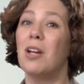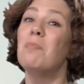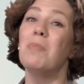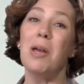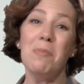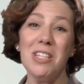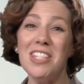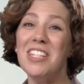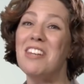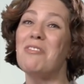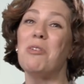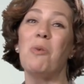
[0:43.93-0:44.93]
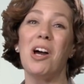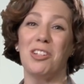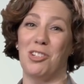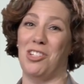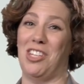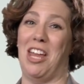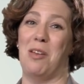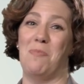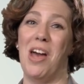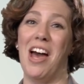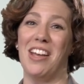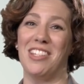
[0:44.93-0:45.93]
Maybe Stevie Wonder said it
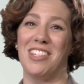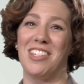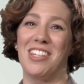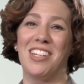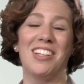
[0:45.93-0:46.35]
best.